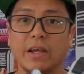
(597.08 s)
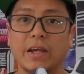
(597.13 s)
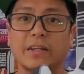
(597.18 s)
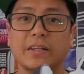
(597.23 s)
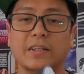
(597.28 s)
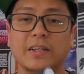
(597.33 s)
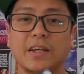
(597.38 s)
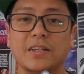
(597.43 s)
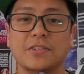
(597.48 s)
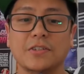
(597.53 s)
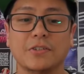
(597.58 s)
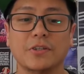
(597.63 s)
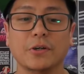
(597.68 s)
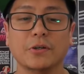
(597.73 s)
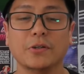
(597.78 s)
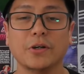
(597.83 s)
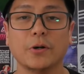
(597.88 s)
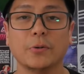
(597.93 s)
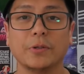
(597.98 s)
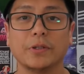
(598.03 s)
And in case you
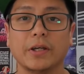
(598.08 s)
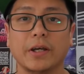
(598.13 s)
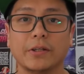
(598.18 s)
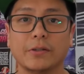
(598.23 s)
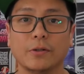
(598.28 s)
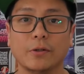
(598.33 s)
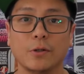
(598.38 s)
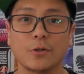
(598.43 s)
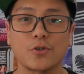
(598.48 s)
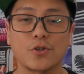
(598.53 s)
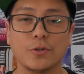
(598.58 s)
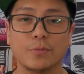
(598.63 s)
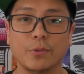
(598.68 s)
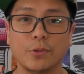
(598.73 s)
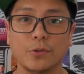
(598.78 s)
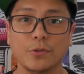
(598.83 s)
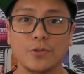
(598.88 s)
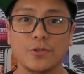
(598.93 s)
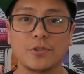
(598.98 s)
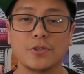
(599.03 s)
don't know it yet, Ultra
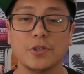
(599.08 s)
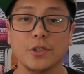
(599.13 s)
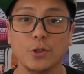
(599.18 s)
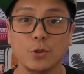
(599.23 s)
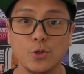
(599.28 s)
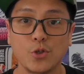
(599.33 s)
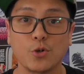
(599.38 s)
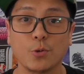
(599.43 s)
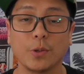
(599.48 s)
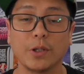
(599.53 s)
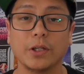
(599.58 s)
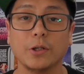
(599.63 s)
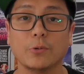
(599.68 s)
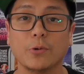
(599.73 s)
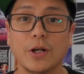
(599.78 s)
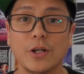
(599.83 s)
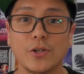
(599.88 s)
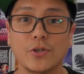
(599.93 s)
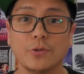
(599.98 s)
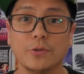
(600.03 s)
Boosts usually
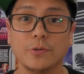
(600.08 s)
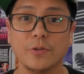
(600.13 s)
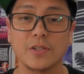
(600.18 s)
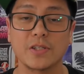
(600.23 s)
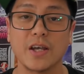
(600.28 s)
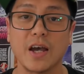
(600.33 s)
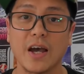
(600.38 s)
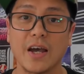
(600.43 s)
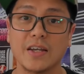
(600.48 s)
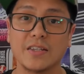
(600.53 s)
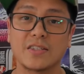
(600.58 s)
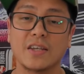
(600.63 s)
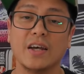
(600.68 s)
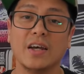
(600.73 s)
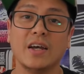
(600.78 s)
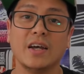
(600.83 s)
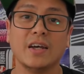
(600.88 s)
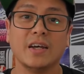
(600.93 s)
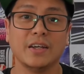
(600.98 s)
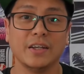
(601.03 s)
run true to size.
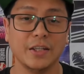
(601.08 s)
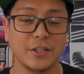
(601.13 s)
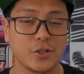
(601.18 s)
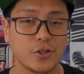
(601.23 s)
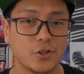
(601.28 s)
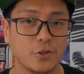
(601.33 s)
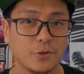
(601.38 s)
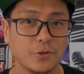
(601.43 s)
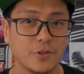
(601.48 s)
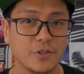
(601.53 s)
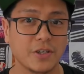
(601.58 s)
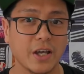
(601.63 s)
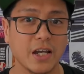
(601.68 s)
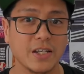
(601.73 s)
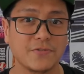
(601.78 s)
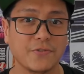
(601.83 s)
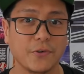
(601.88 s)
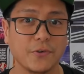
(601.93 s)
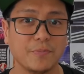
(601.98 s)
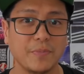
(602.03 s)
It's true to
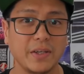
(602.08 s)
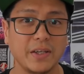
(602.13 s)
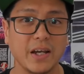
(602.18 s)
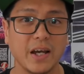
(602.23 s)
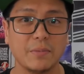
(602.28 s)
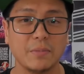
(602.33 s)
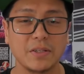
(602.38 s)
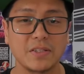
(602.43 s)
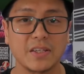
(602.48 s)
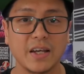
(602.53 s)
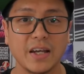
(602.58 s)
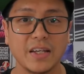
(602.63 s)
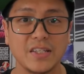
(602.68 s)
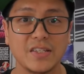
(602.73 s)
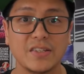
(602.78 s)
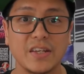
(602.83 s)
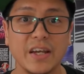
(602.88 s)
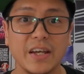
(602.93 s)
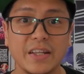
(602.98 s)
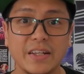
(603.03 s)
size for me, I'm a
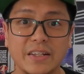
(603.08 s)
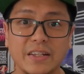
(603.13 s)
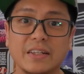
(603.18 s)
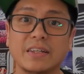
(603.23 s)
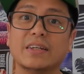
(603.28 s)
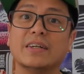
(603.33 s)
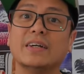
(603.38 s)
size 10.